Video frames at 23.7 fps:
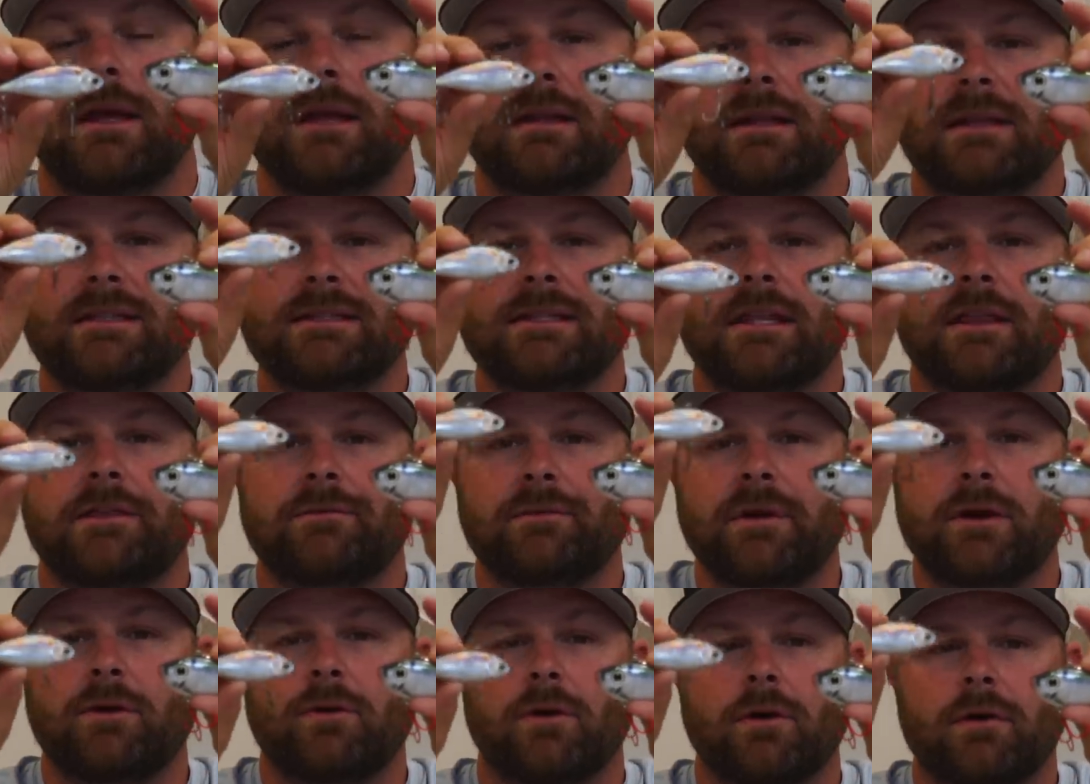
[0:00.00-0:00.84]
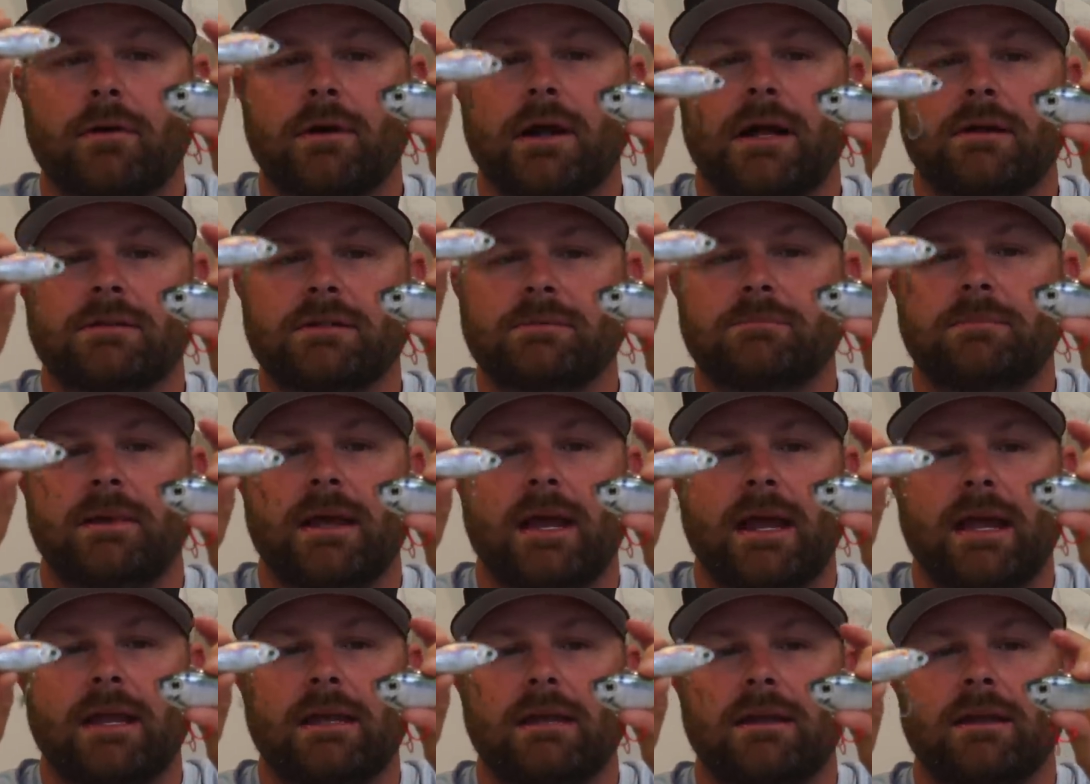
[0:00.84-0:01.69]
This is a three-quarter ounce
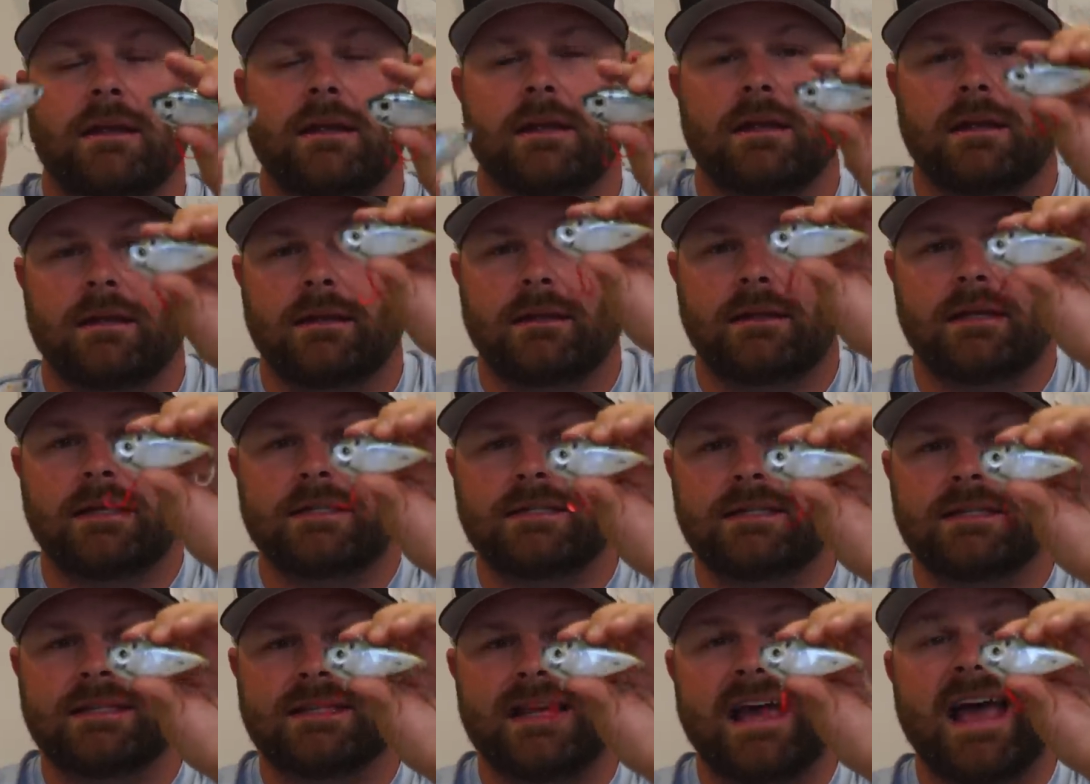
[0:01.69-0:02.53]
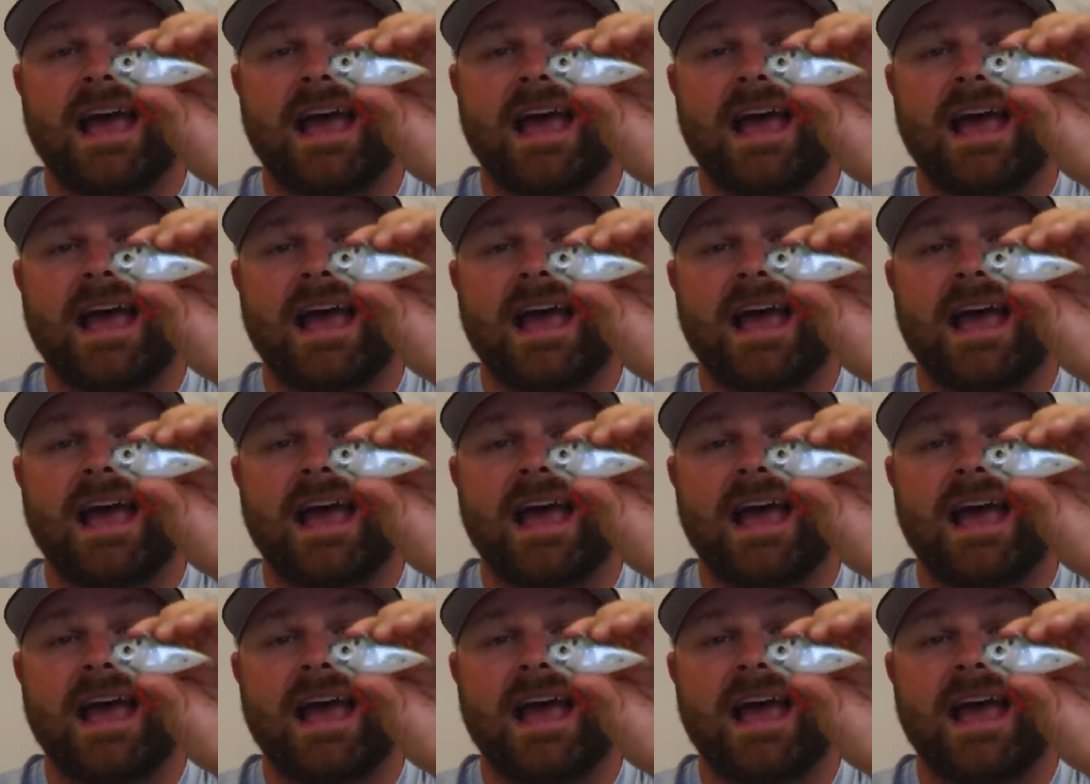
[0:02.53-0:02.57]
bait. This is a